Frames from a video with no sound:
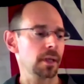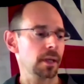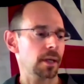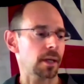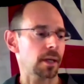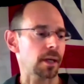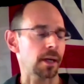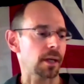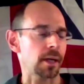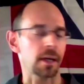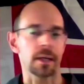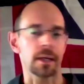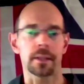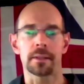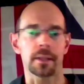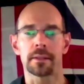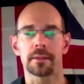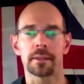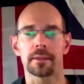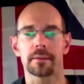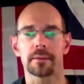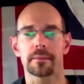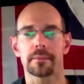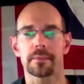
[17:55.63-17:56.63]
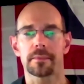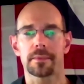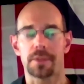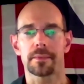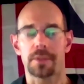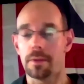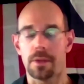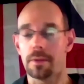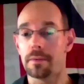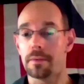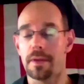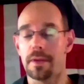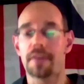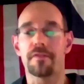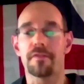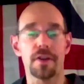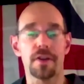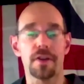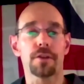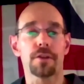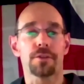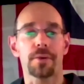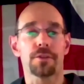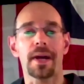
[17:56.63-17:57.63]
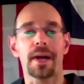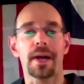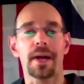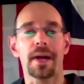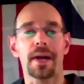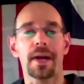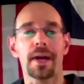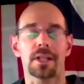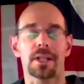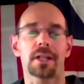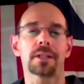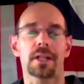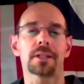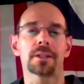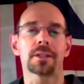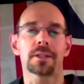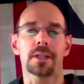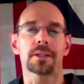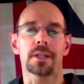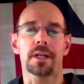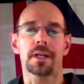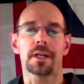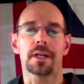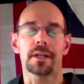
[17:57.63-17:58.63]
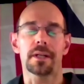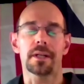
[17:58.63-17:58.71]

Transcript: and so they feel threatened. John